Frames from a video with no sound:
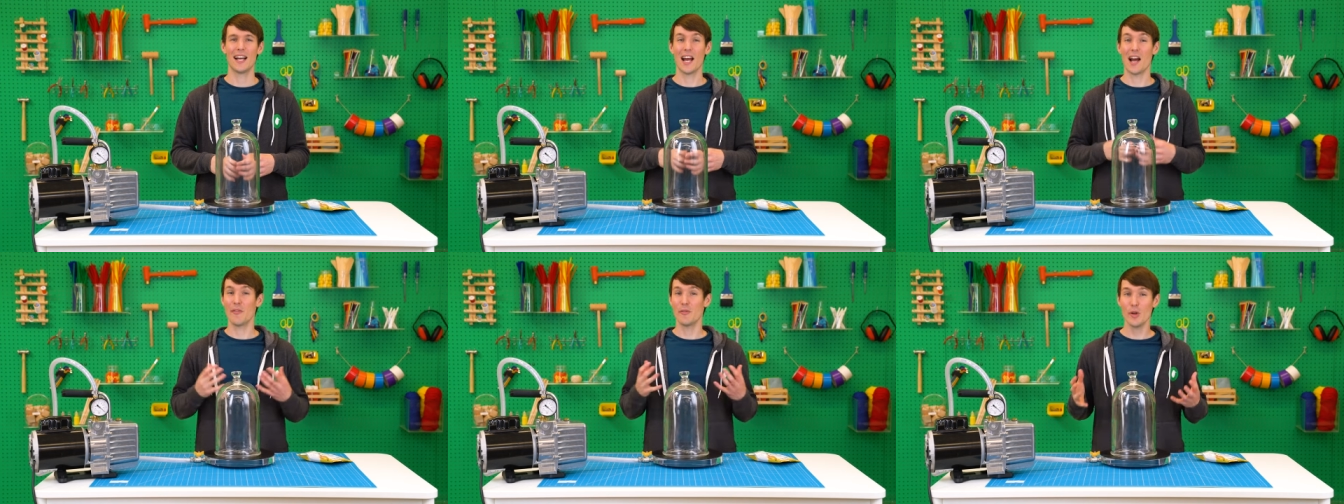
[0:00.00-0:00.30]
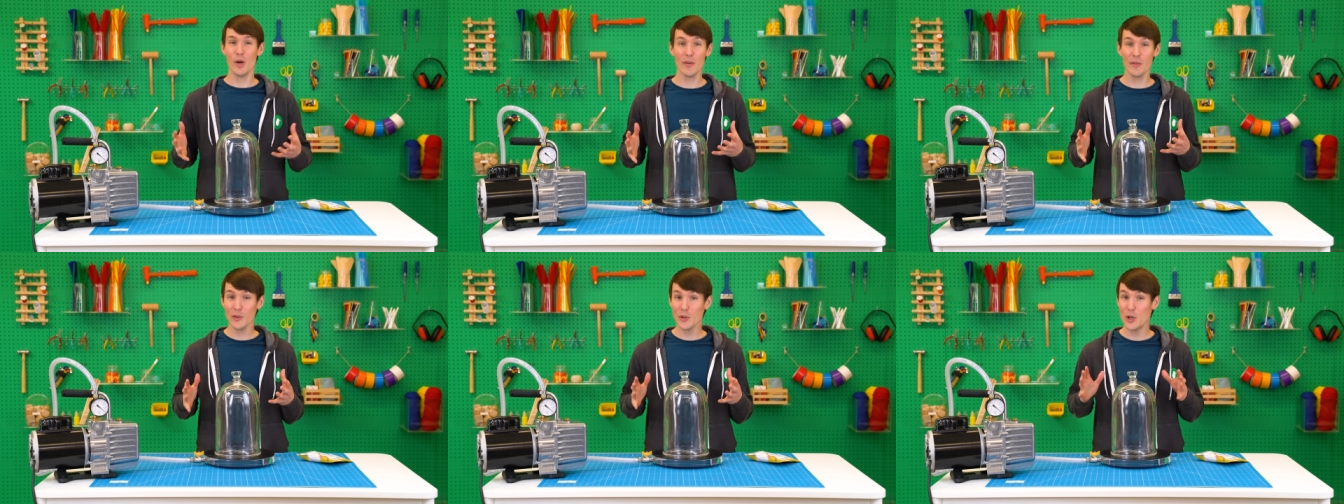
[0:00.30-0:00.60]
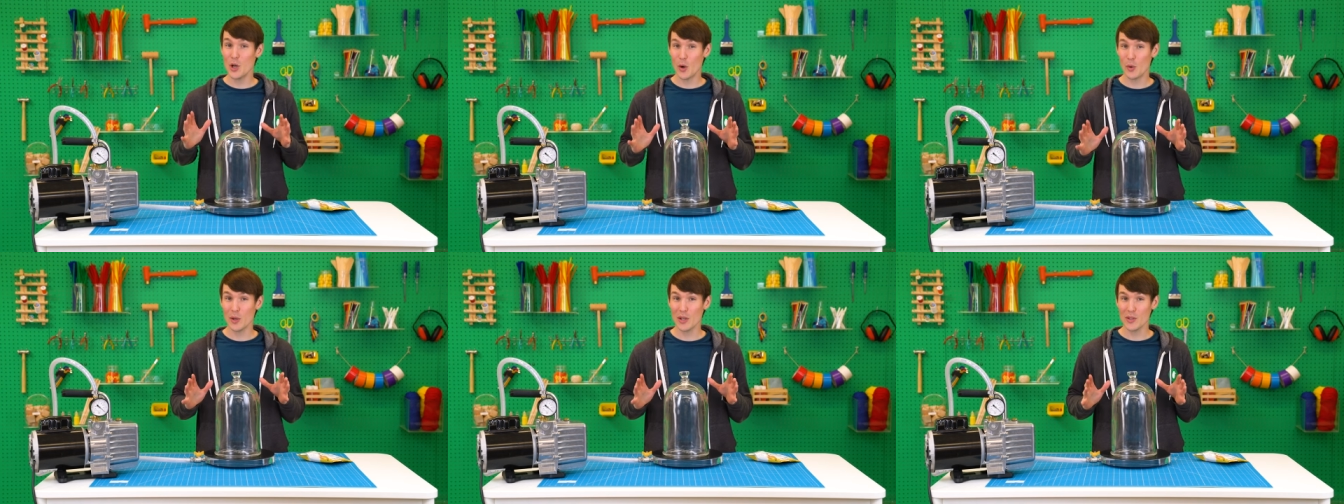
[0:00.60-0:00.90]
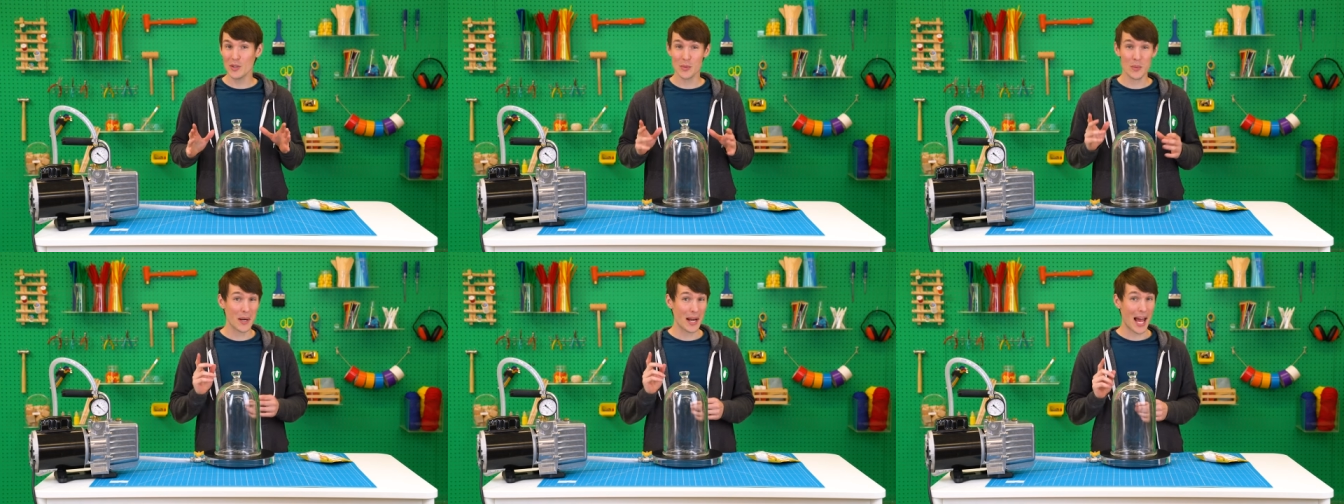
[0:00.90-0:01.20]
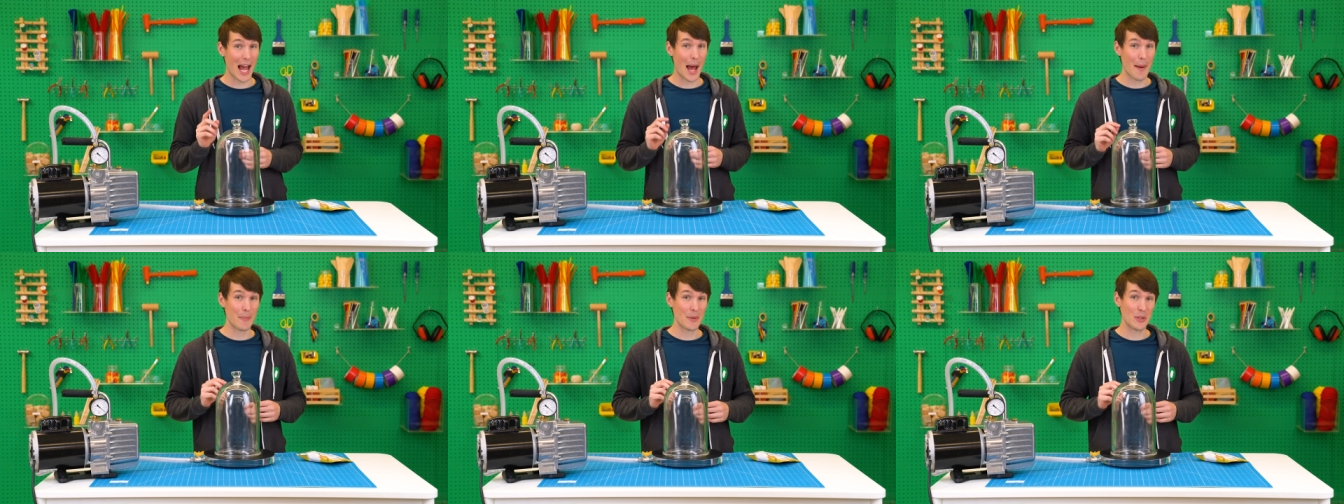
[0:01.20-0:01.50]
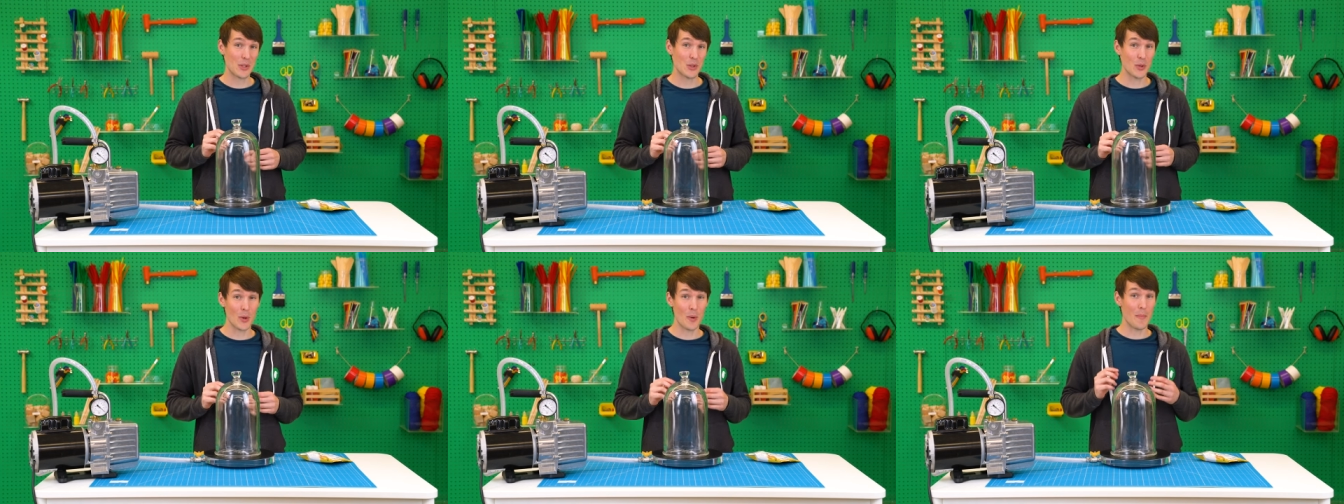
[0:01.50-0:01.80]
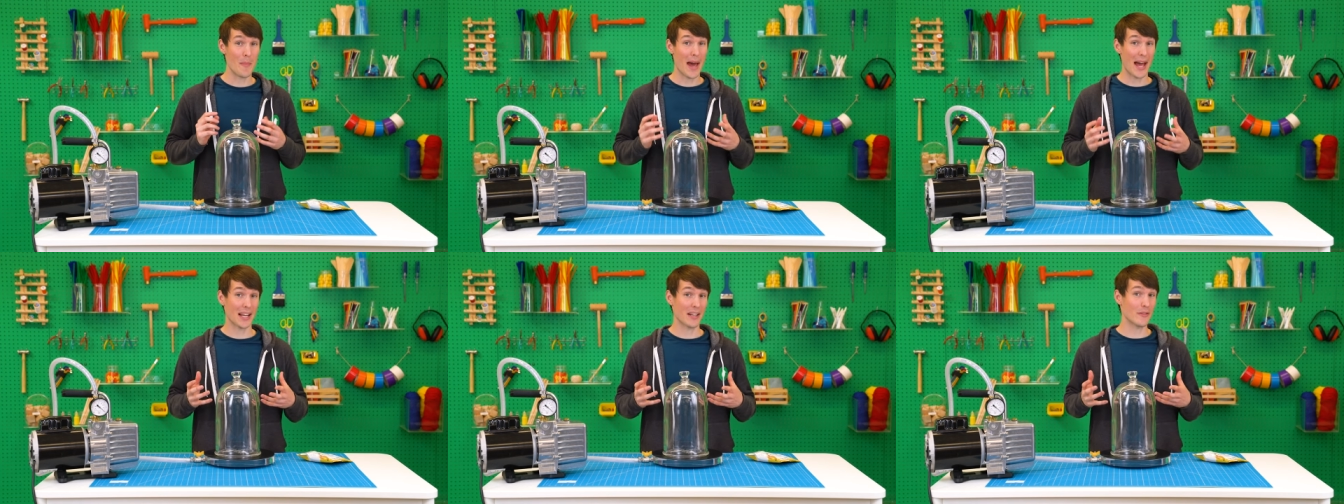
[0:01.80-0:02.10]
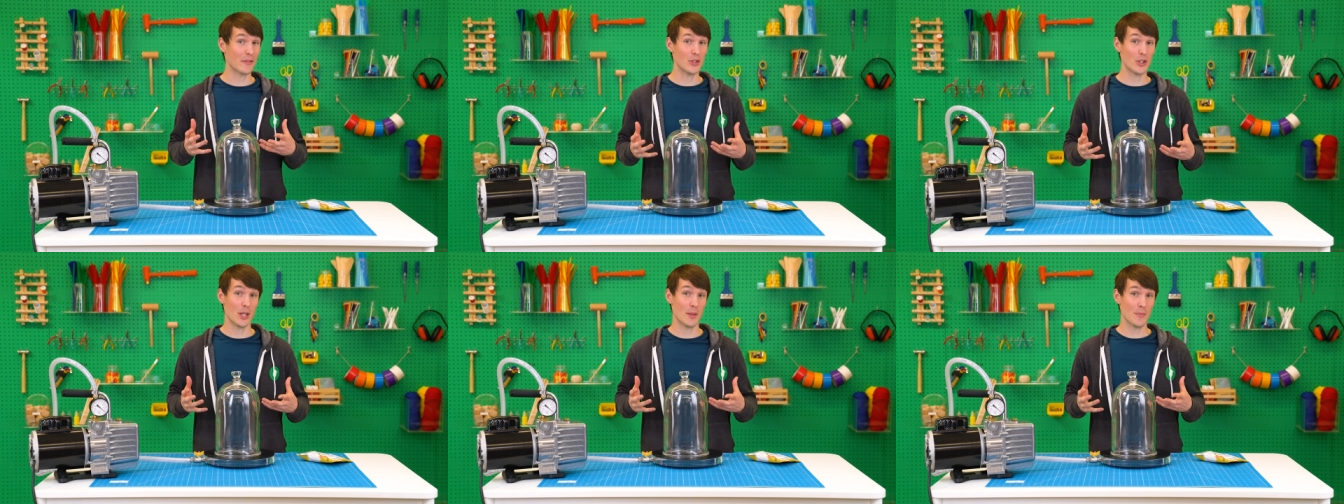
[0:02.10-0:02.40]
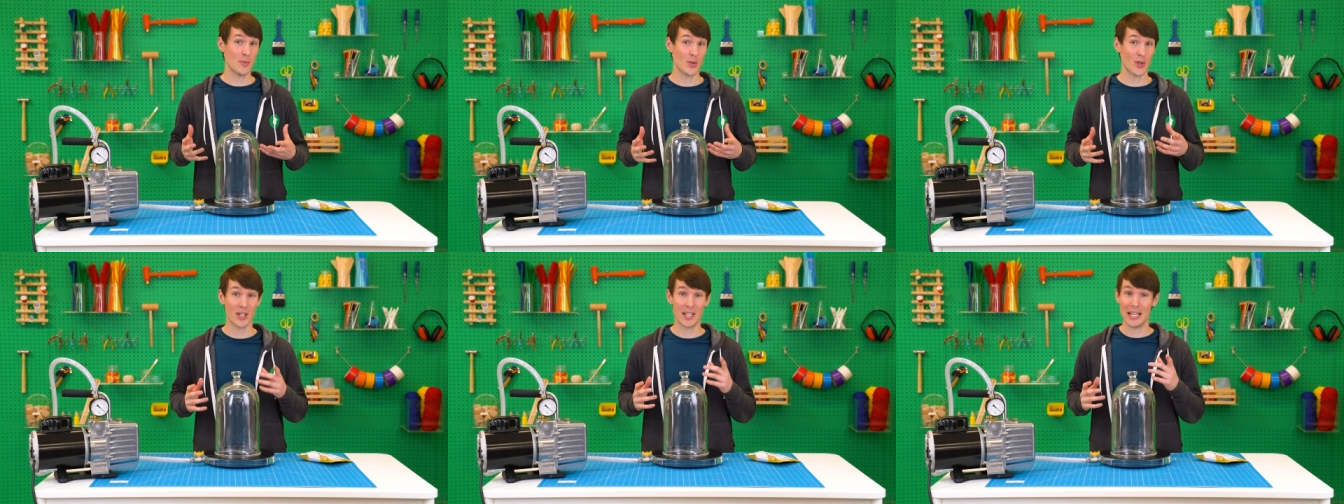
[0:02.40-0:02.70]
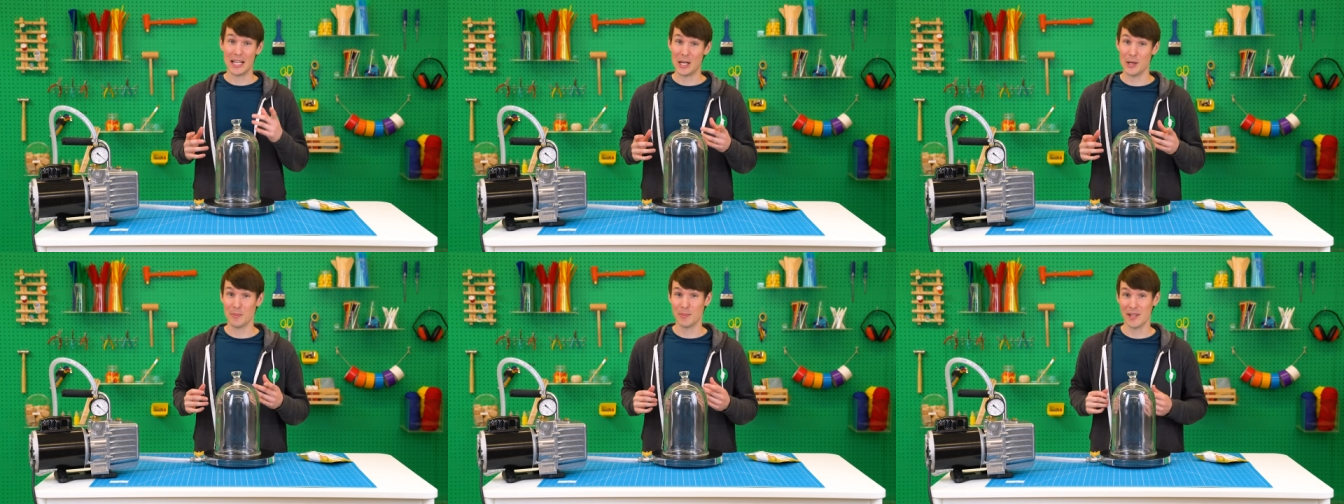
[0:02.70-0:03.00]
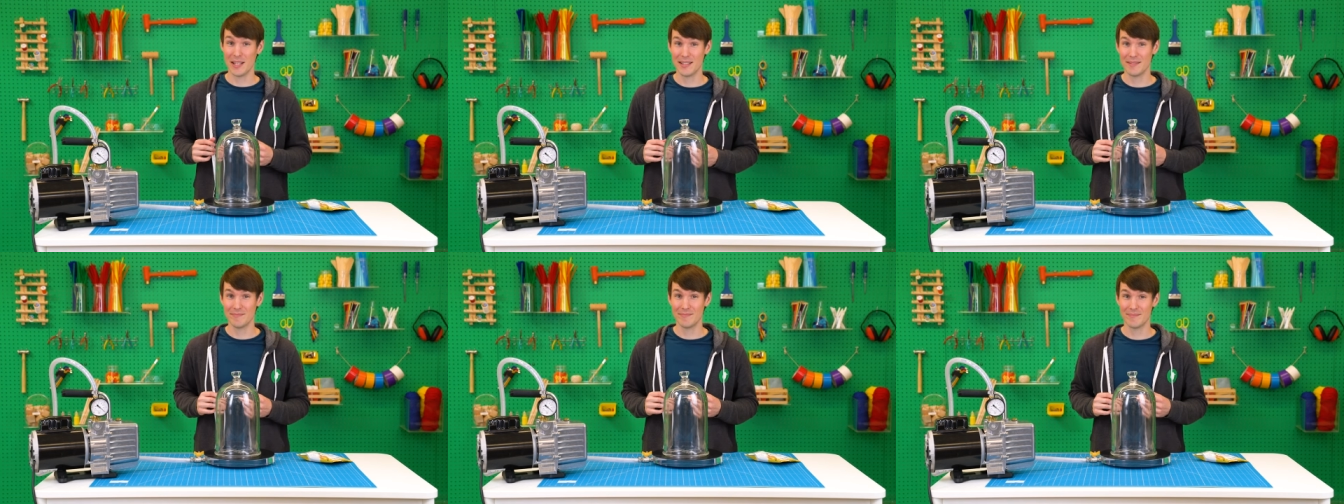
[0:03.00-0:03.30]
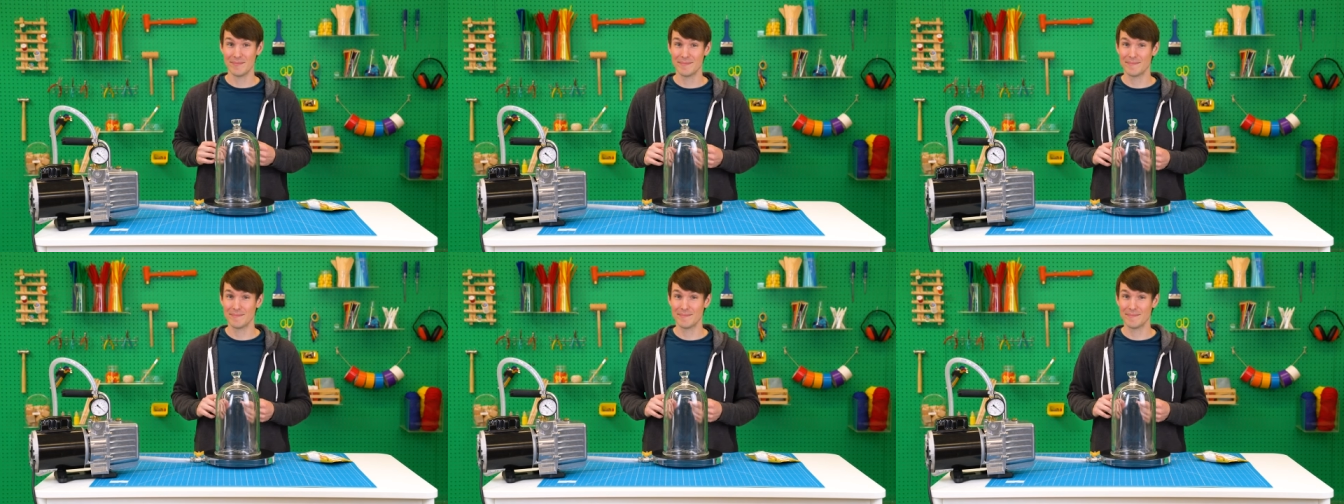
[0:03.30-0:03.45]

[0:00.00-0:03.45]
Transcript: Have you ever noticed what happens to a bag of chips on an airplane?